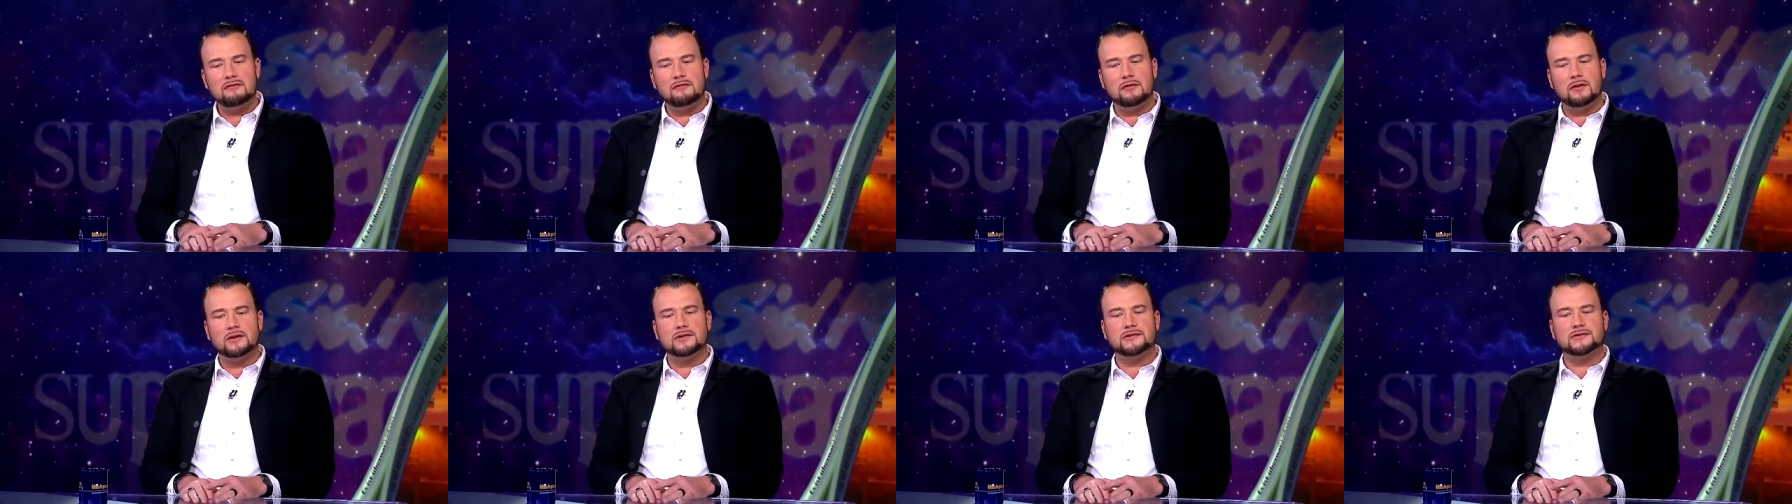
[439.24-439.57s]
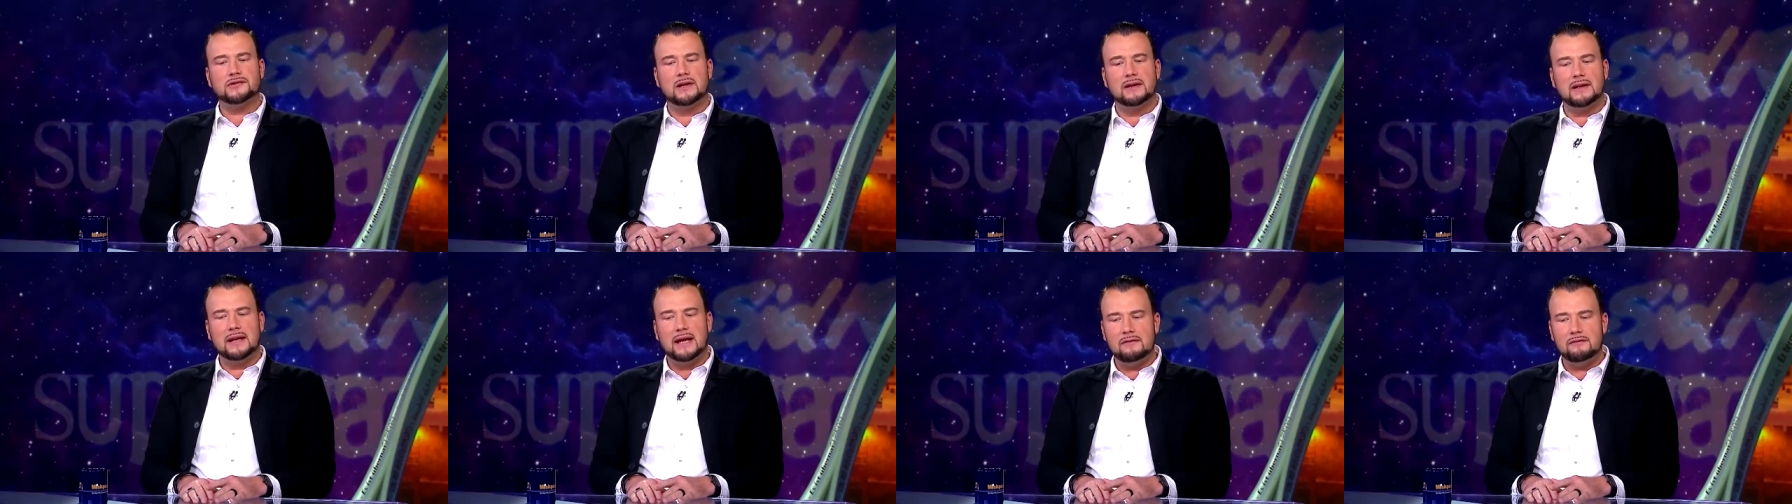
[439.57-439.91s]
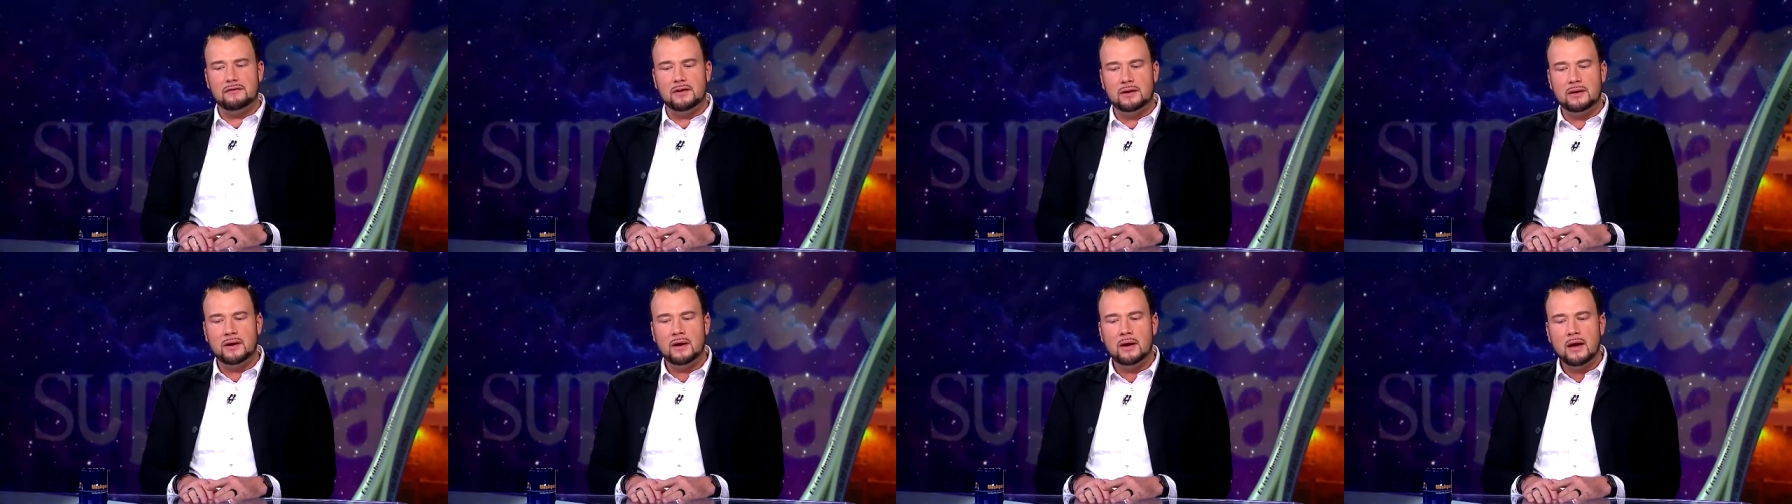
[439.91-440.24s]
verse
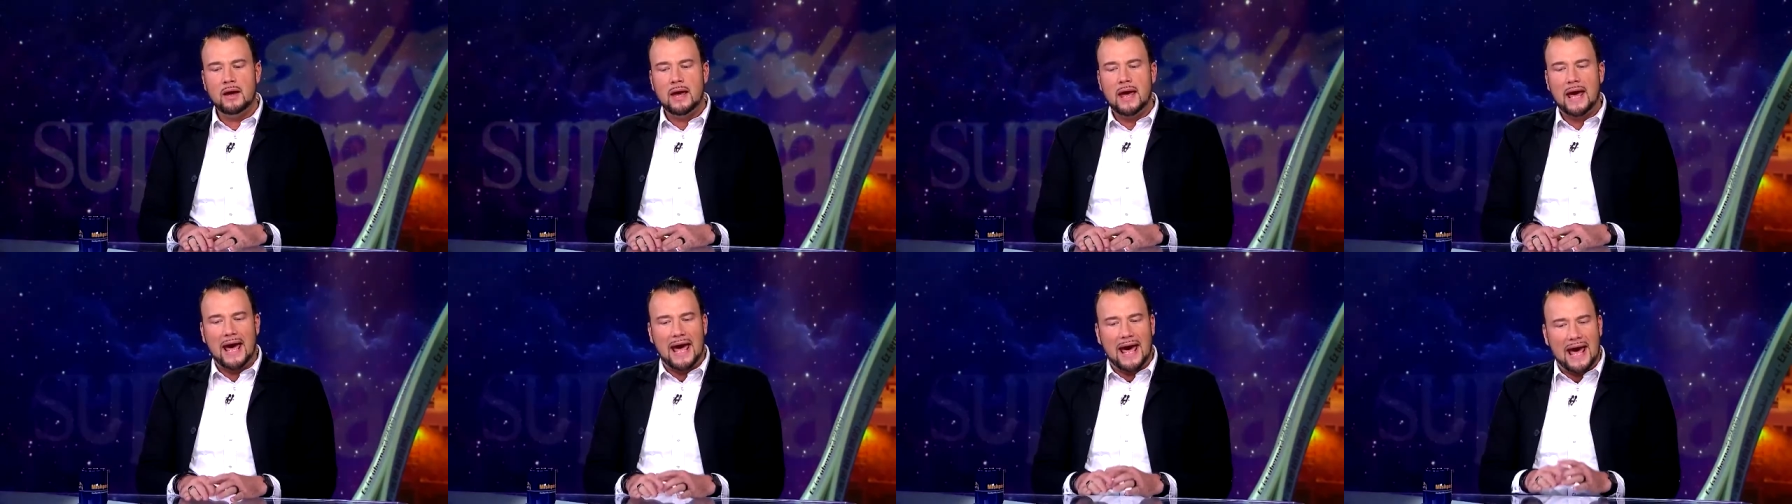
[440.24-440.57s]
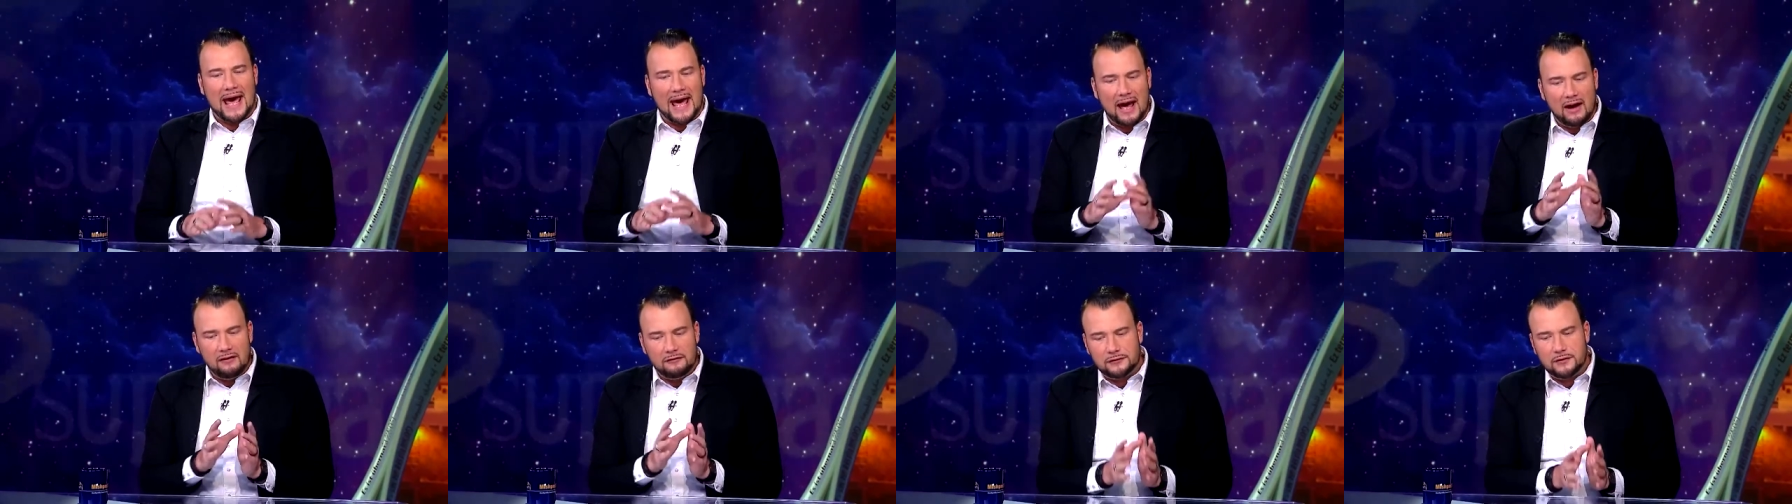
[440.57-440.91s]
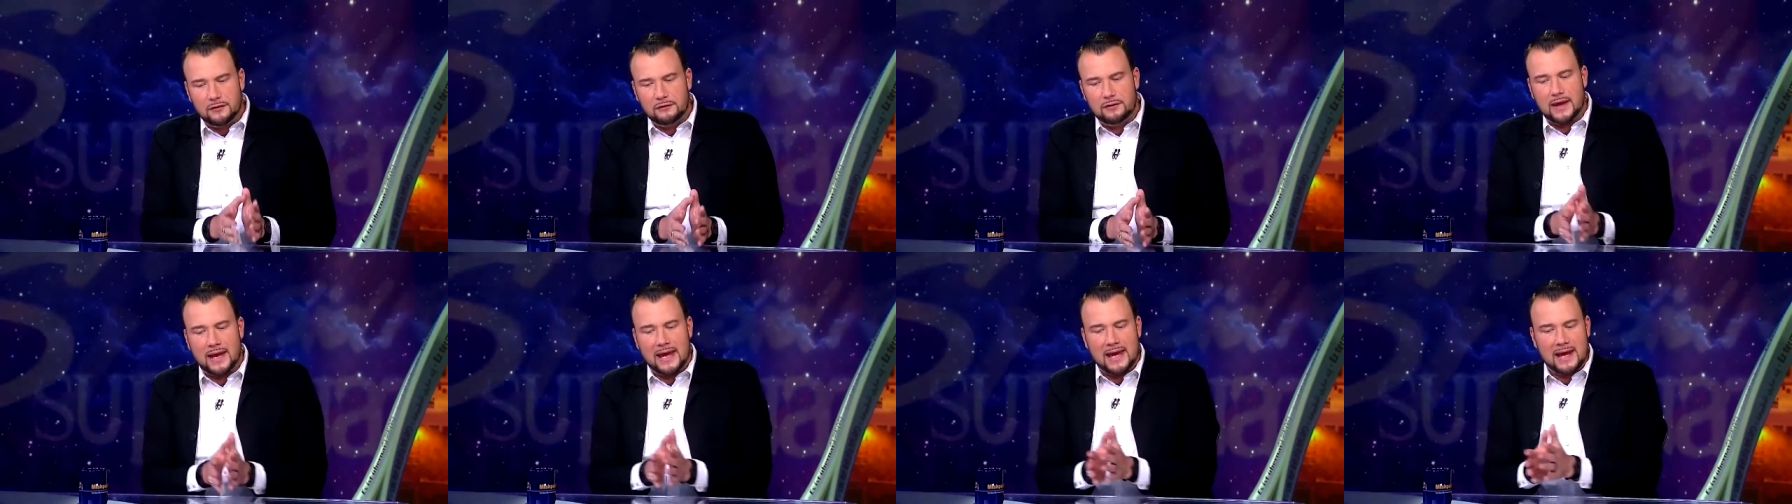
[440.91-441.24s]
11, after
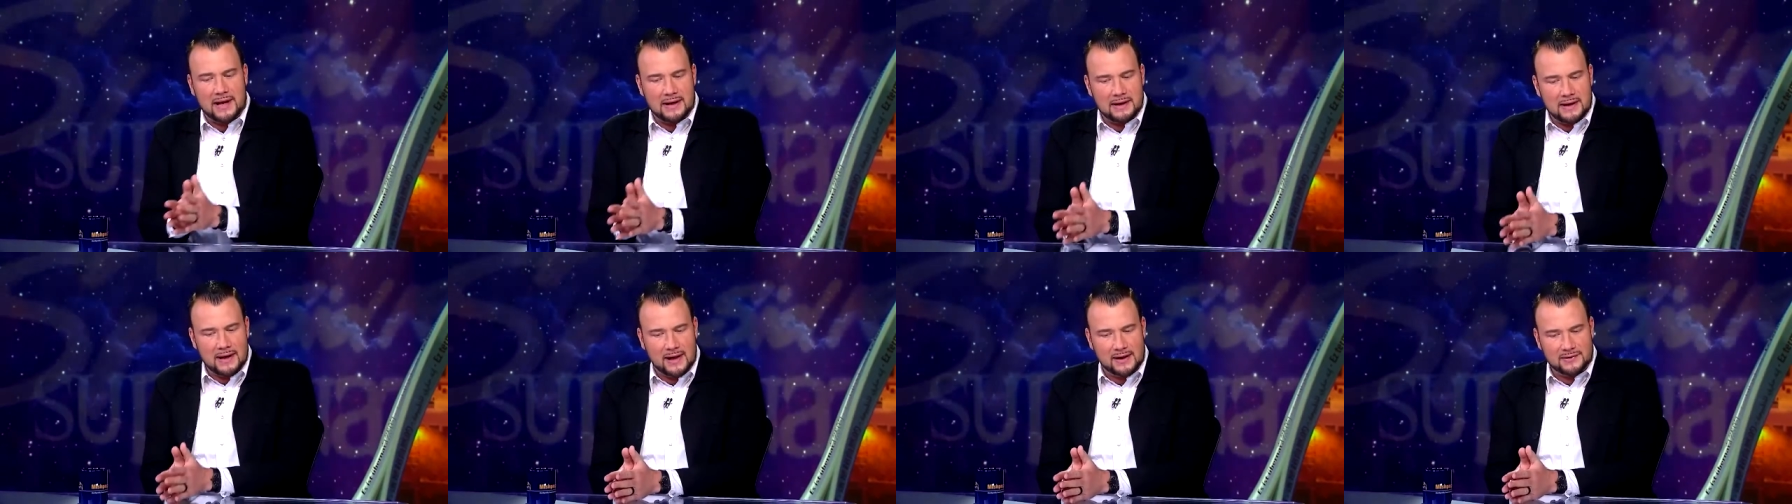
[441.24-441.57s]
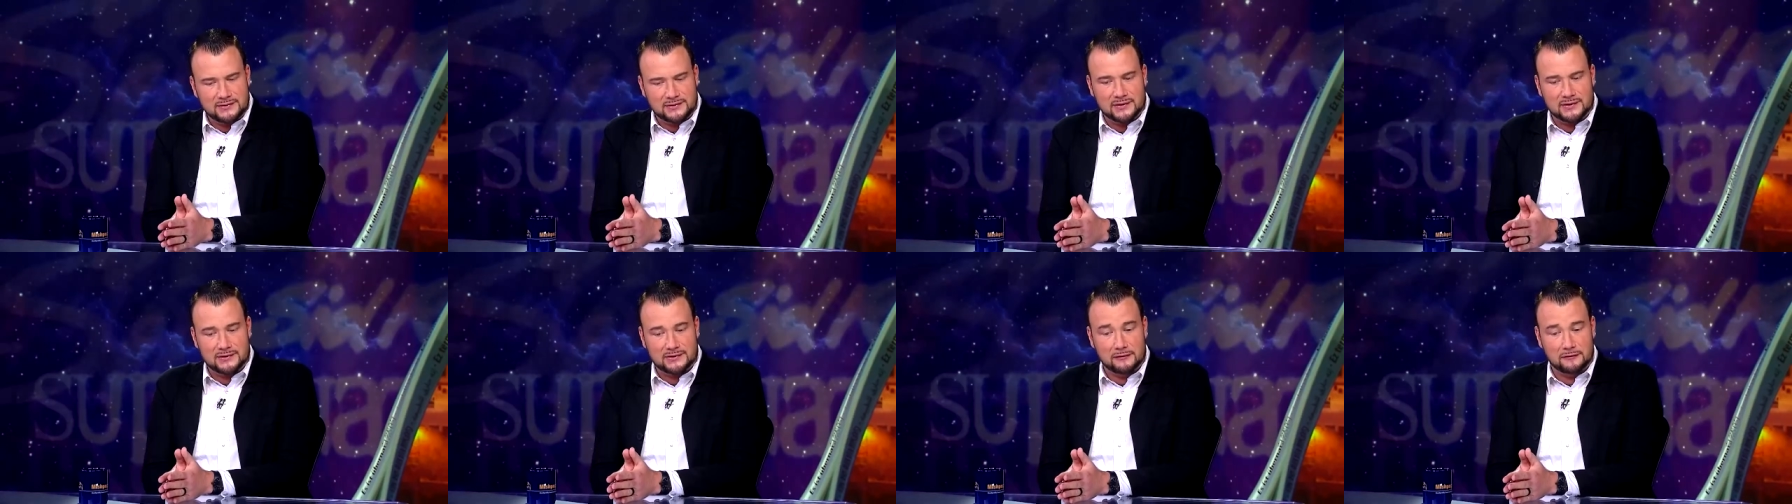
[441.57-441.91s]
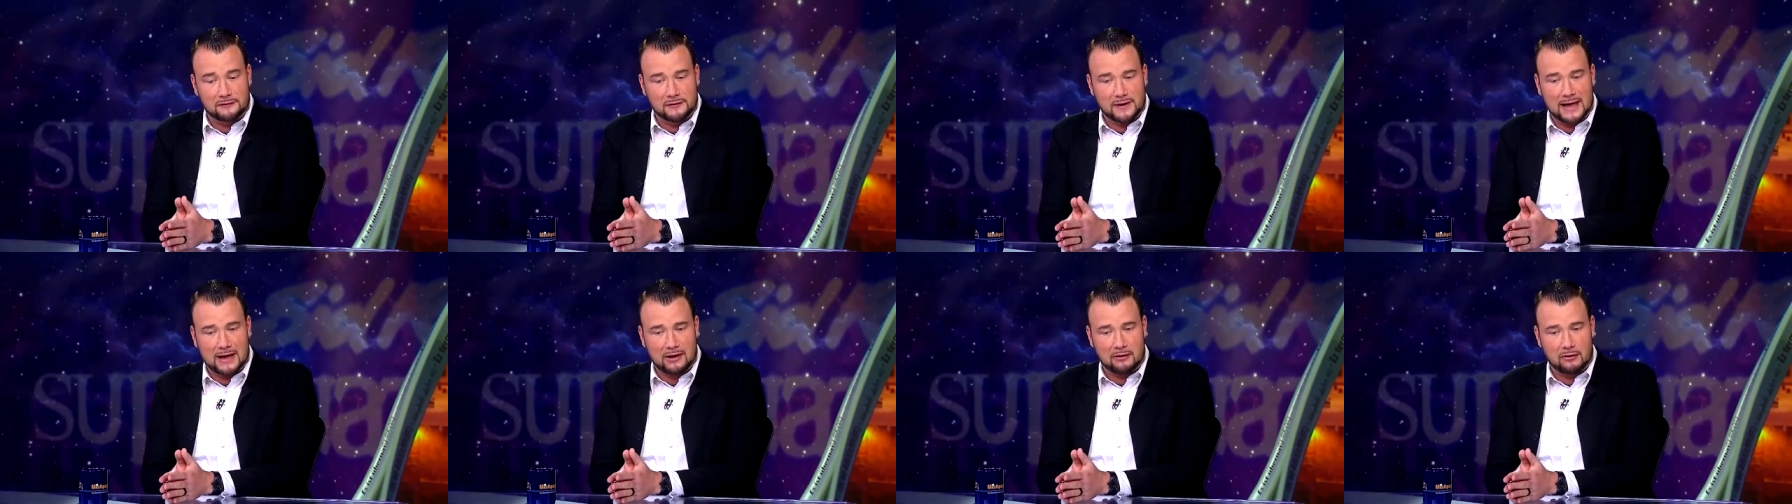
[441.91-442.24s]
the Ananias and
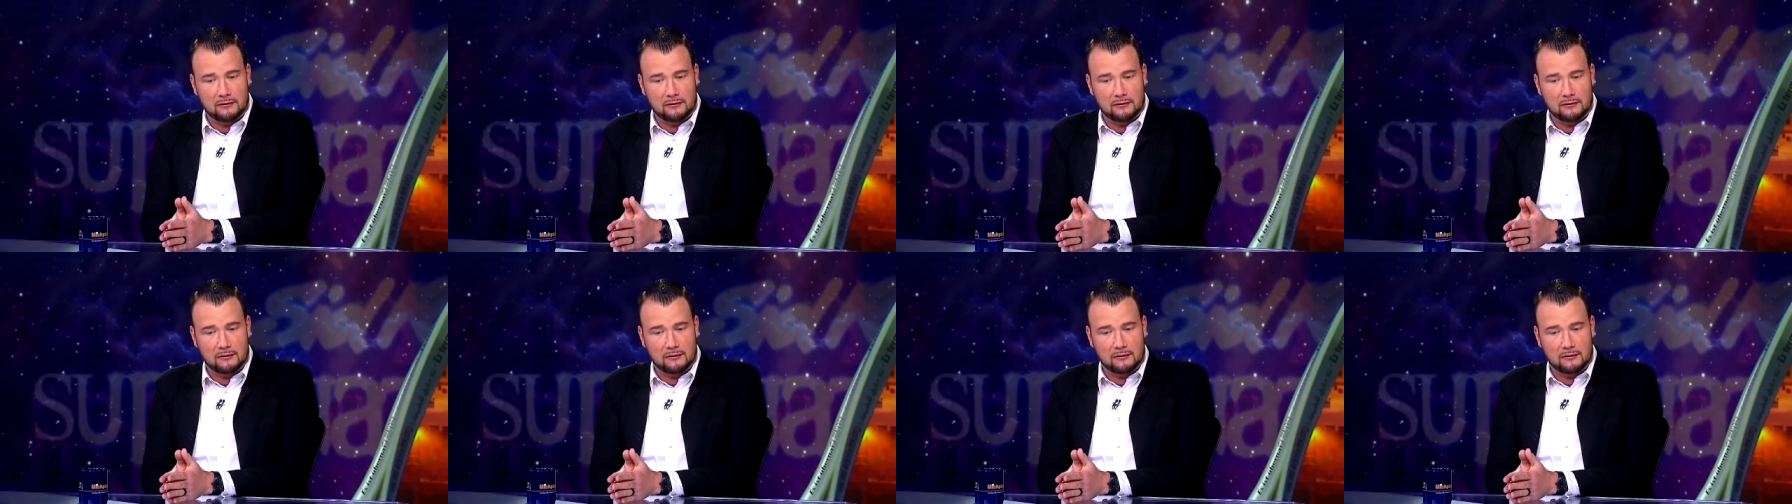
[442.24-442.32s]
Sapphira